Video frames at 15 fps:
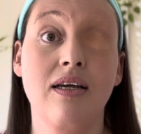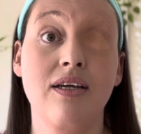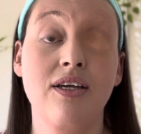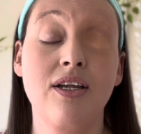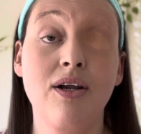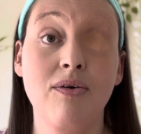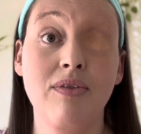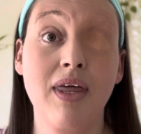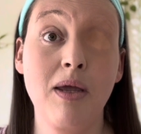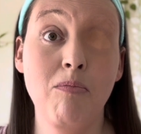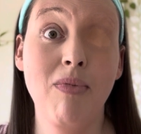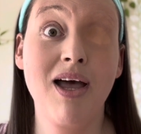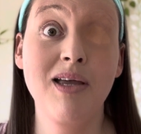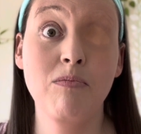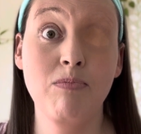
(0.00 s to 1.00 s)
you know, they
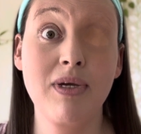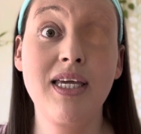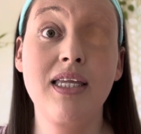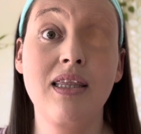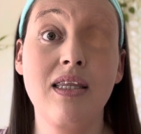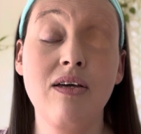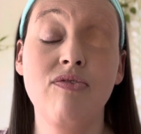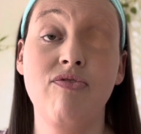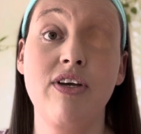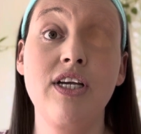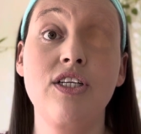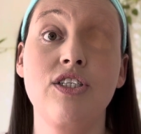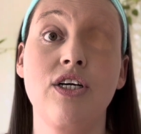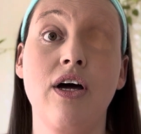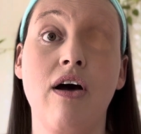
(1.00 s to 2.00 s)
might be the
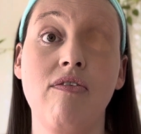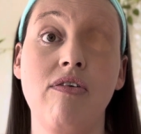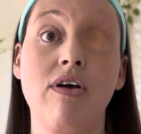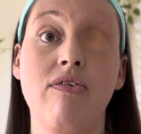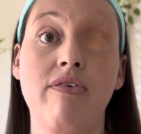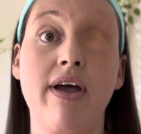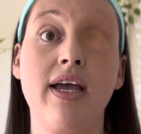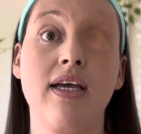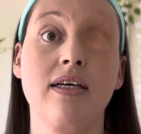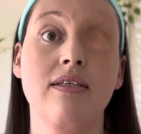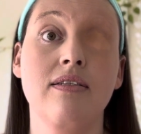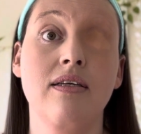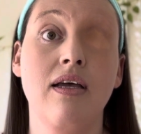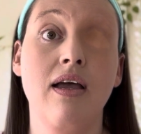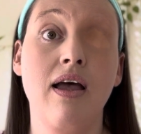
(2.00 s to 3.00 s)
feature of your
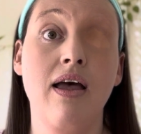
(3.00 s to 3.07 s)
face.